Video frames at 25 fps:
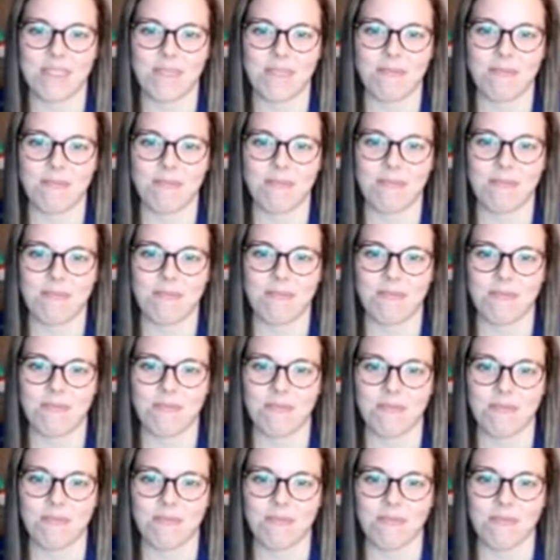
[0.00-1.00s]

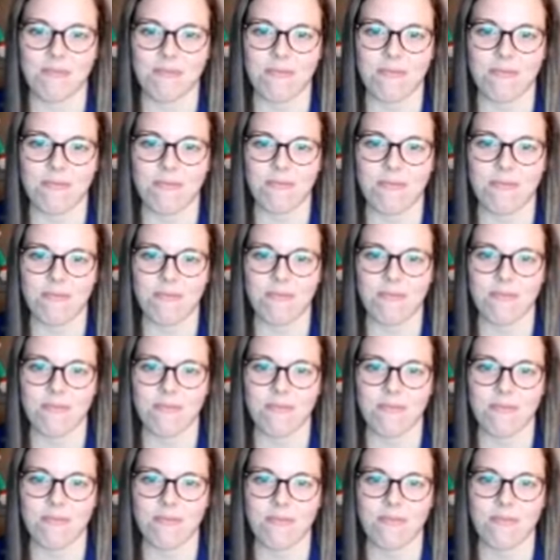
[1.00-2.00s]

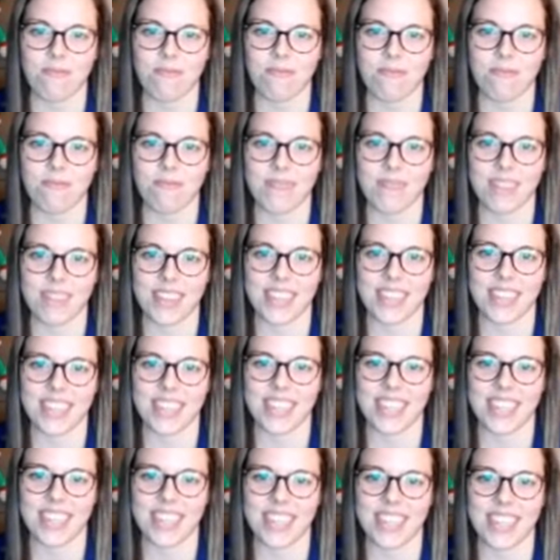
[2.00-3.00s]

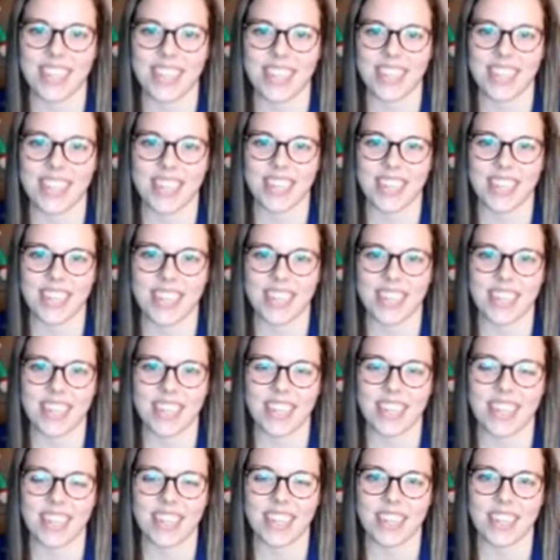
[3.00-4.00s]

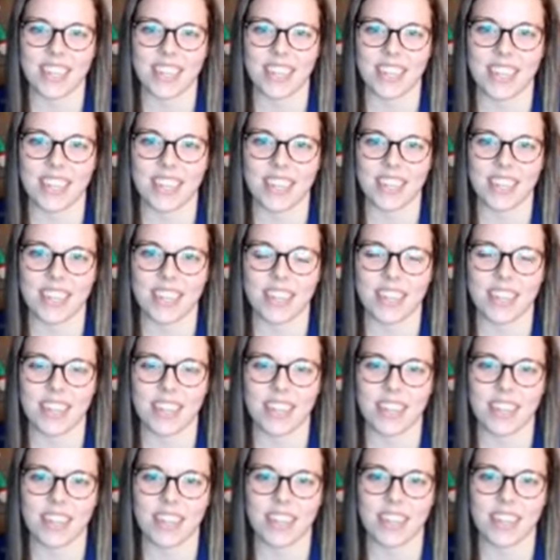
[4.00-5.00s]

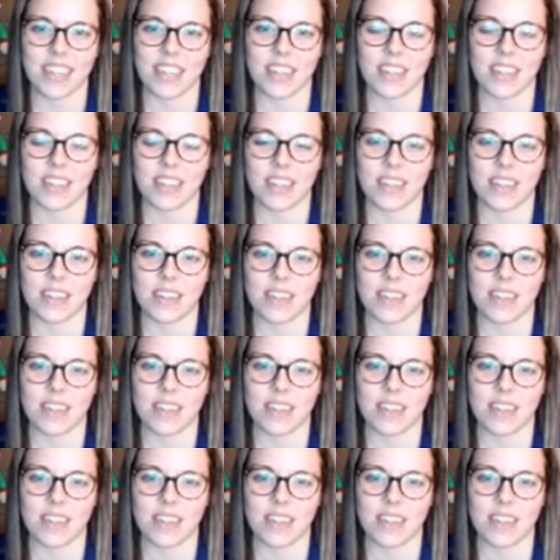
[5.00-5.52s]
The person shown says nothing.